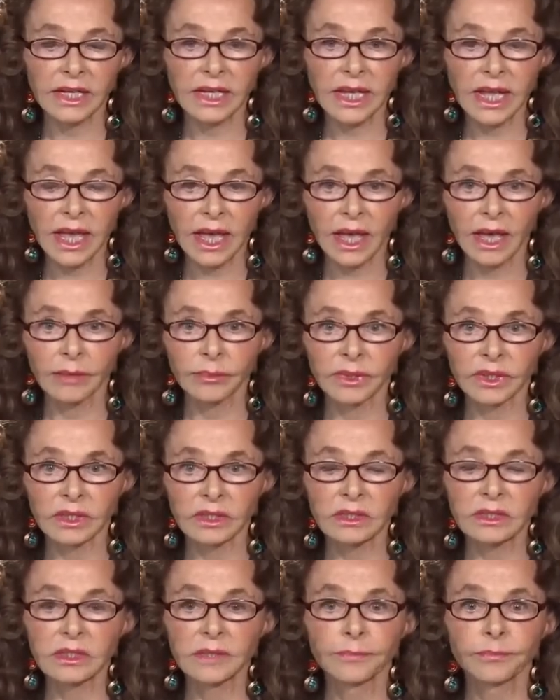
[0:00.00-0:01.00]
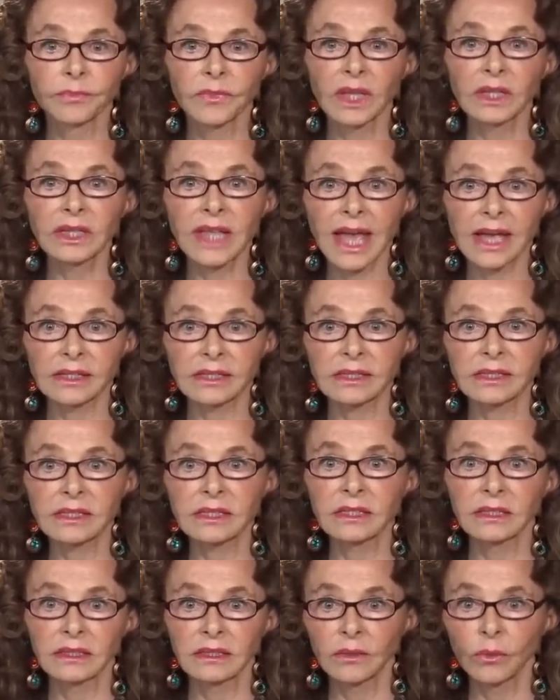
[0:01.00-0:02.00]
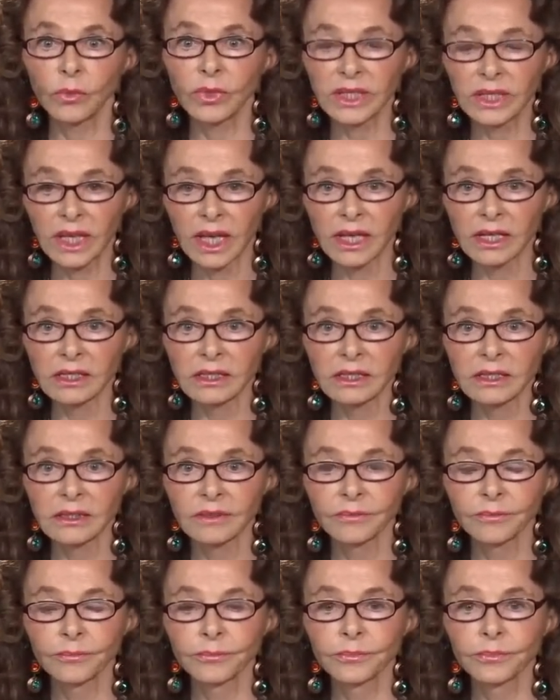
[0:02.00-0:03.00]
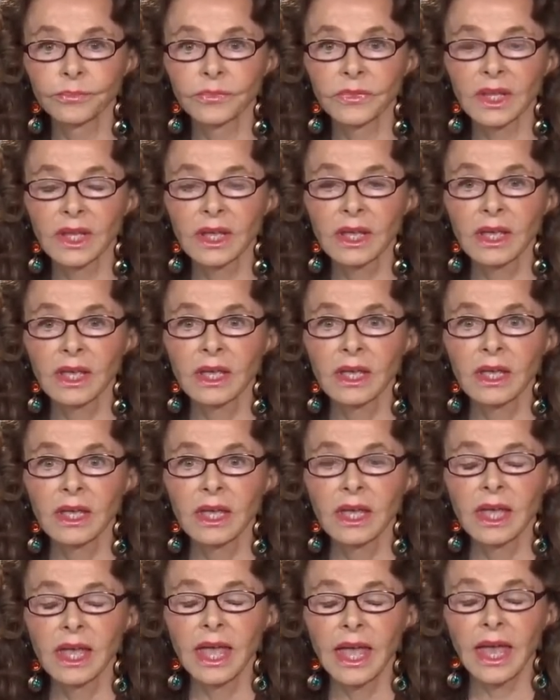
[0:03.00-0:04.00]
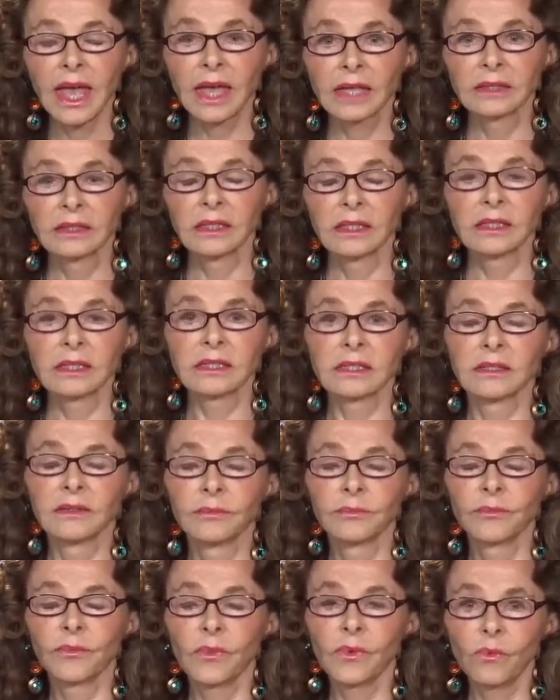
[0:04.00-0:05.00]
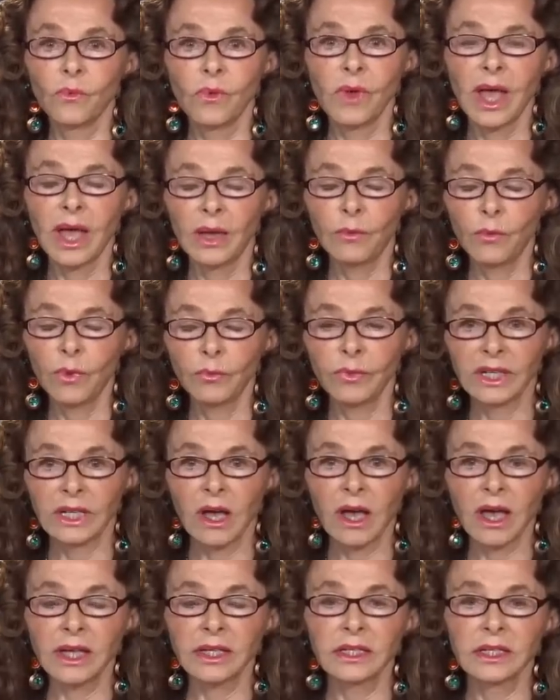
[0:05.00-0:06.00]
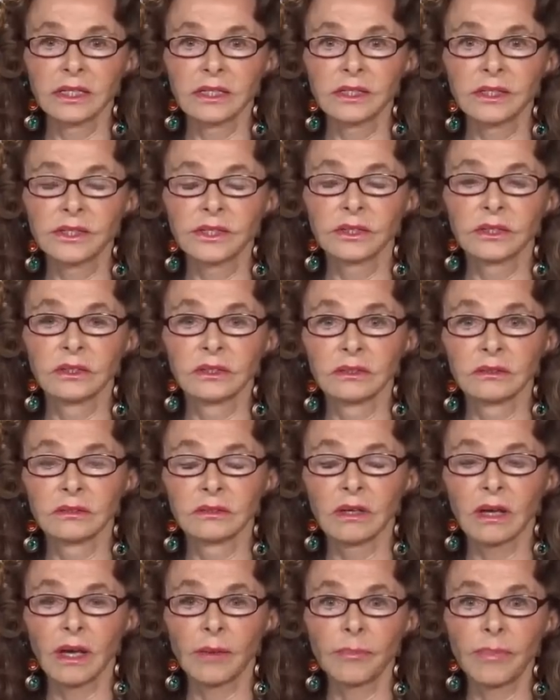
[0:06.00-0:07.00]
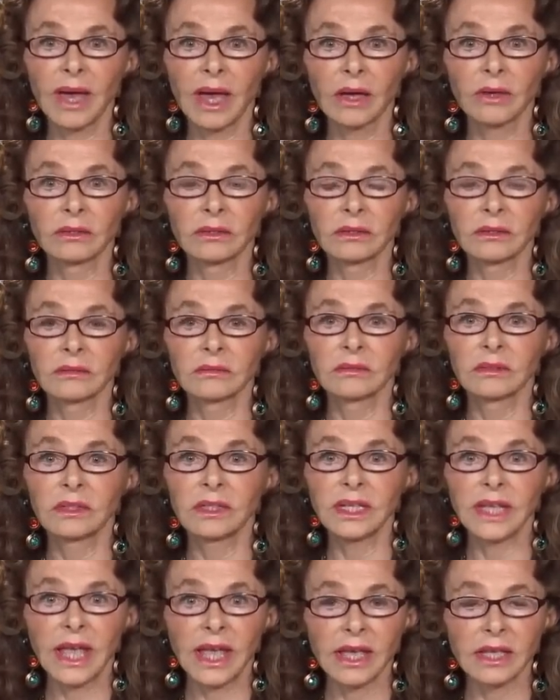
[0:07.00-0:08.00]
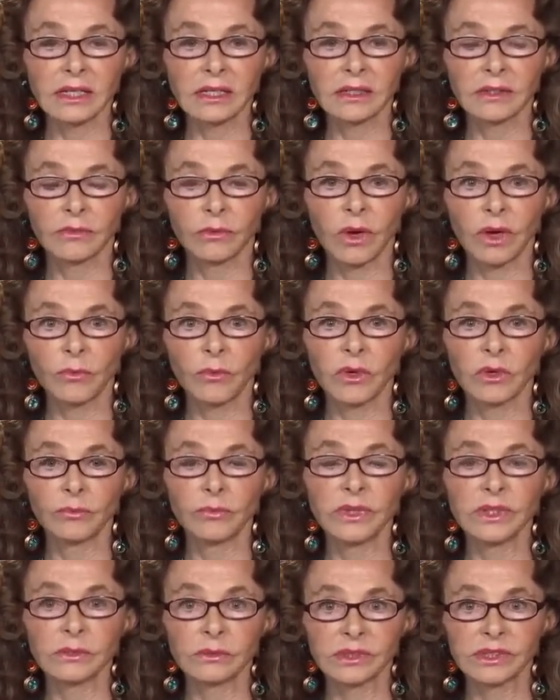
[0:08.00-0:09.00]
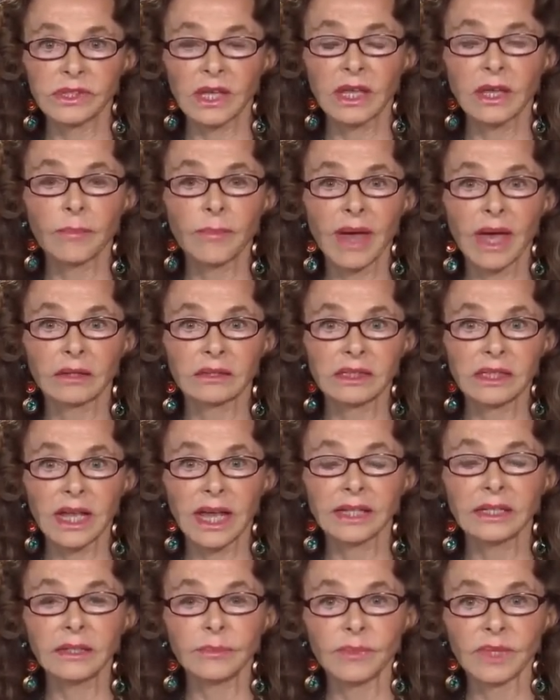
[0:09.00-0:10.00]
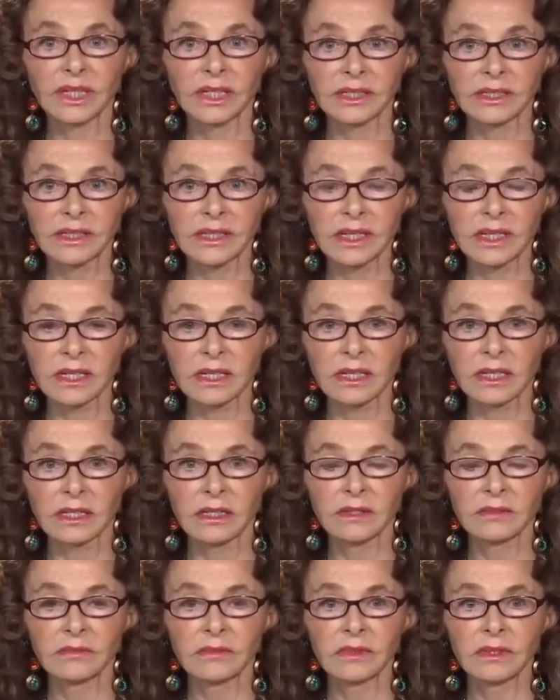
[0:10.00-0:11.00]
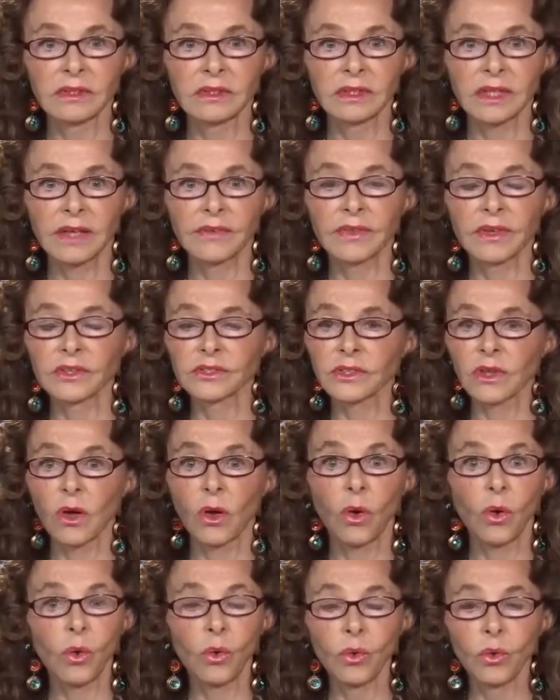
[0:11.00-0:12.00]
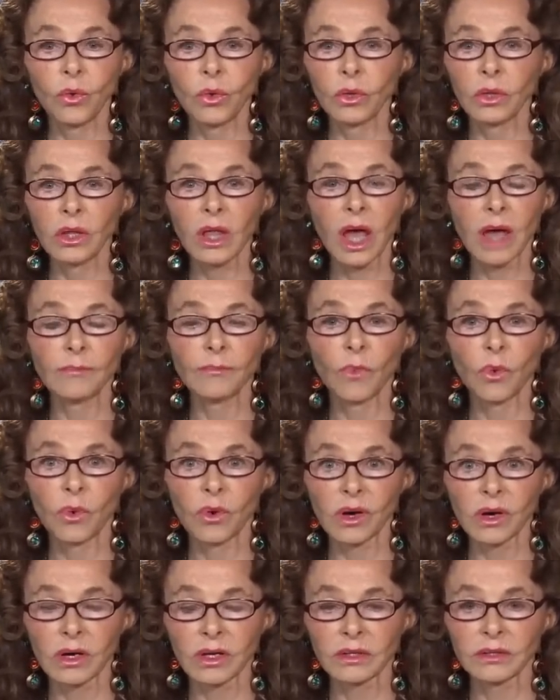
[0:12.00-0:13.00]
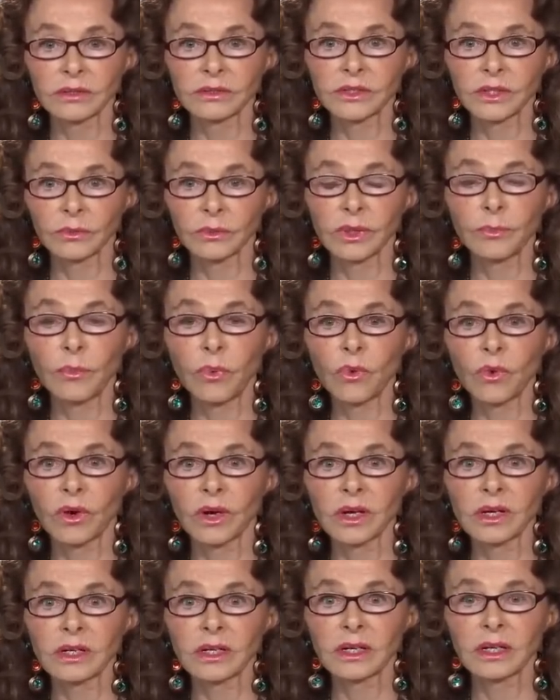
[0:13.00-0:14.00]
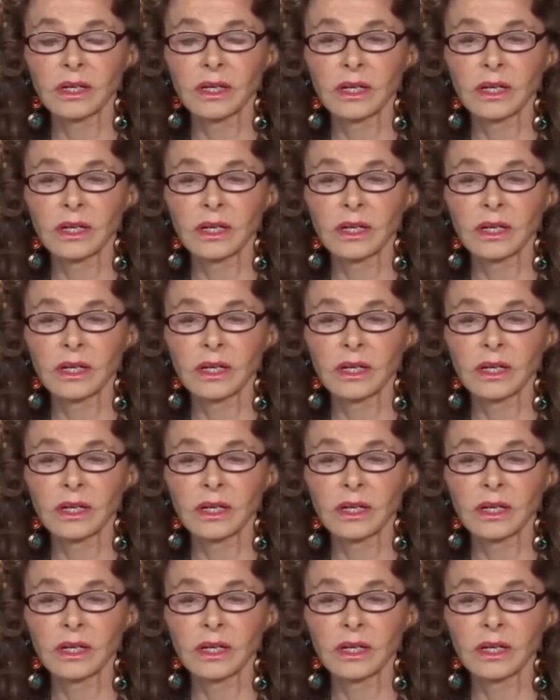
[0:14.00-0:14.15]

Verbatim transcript: Eddie Abbott last weekend. And when we got into about the end of what we'll be, say about 90 minutes in, and there's a whole lot more to report.